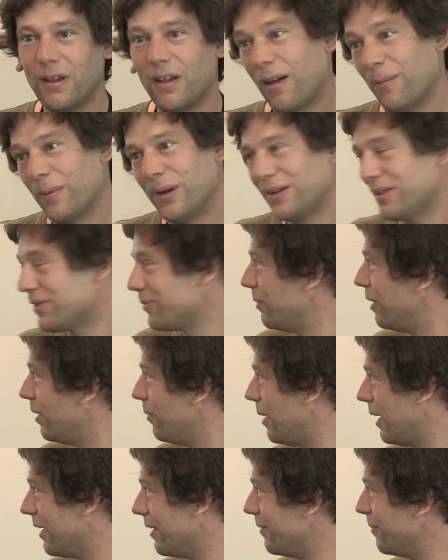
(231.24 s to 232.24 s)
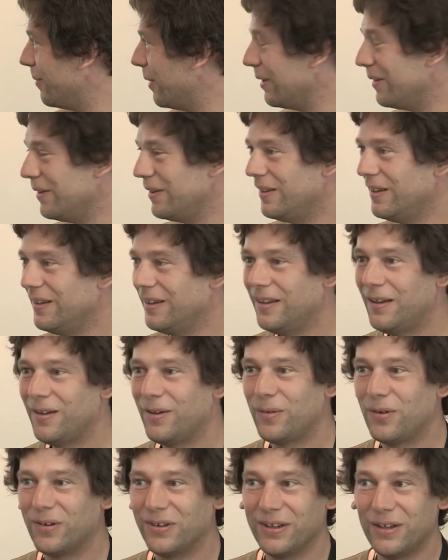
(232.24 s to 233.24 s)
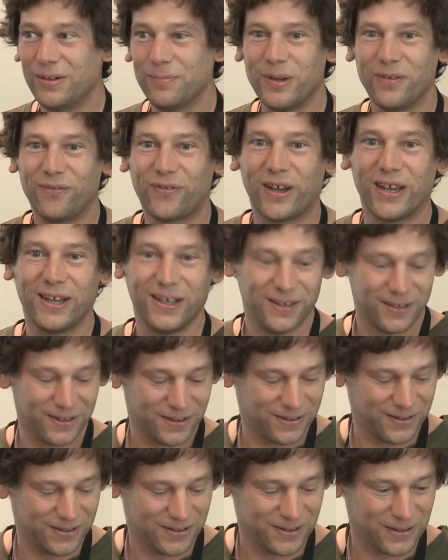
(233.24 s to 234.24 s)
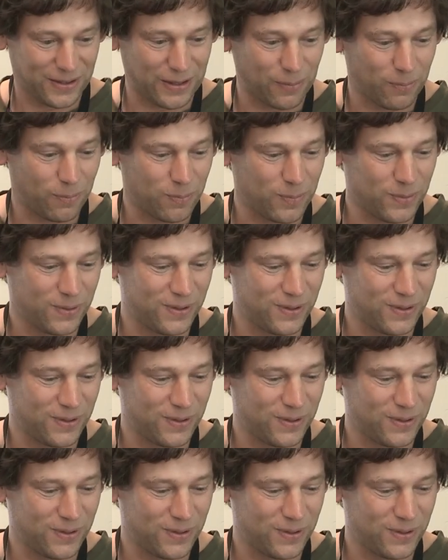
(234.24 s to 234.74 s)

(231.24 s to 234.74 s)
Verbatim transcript: I mean, it doesn't really matter. But, well, you can be vague. Um,